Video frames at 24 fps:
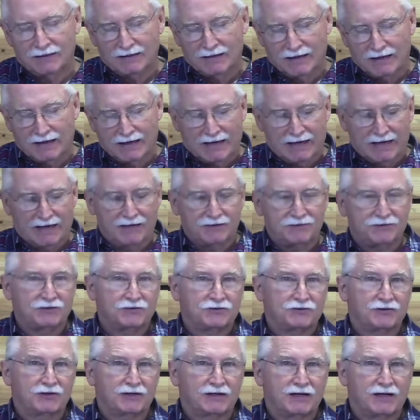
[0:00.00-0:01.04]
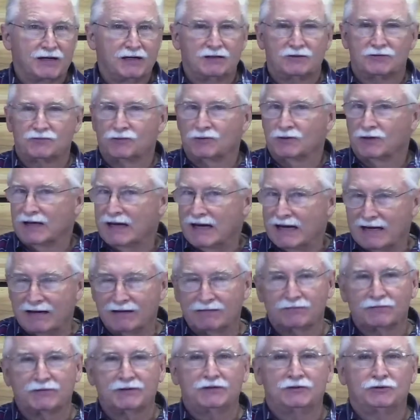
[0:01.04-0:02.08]
as is the case for
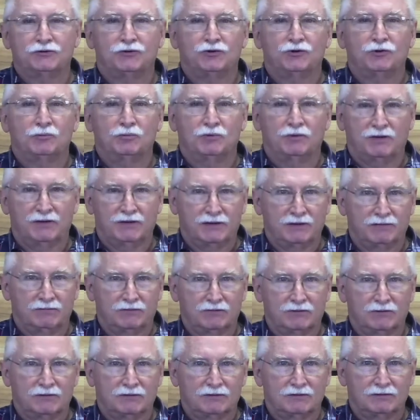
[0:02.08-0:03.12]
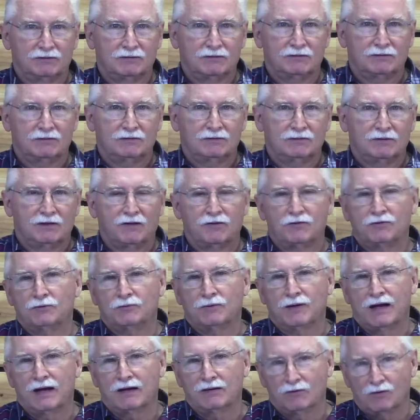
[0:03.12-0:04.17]
every true believer
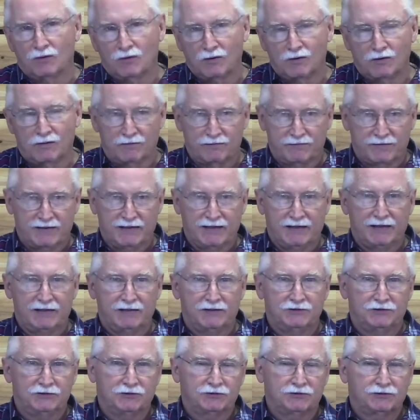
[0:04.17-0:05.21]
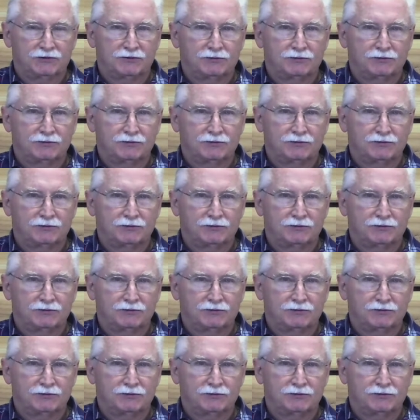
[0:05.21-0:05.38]
throughout all the ages.